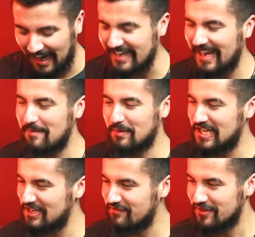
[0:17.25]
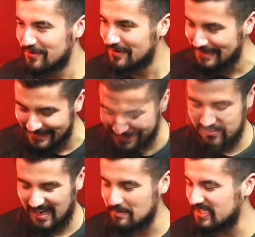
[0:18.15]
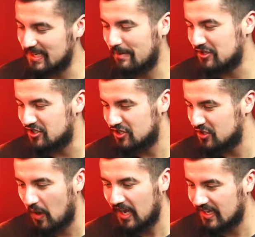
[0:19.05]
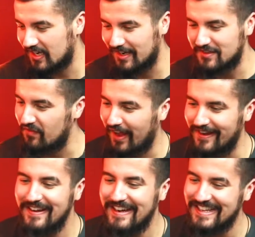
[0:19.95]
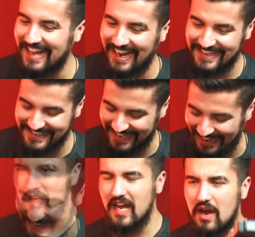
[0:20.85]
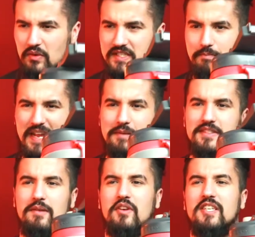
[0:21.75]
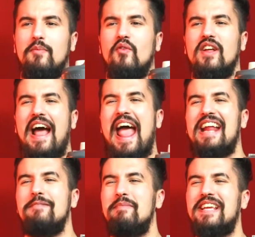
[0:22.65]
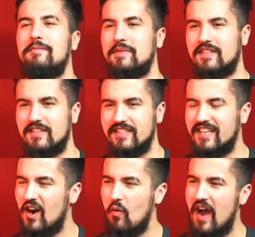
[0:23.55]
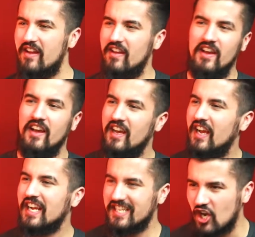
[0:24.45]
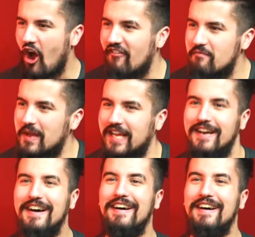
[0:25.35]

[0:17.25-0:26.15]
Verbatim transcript: I can't believe you. I'm sick of my shit too. I get it. That's fine. yeah. I was memes. and we're gonna jump over to Adam memes because you know what? Get off me.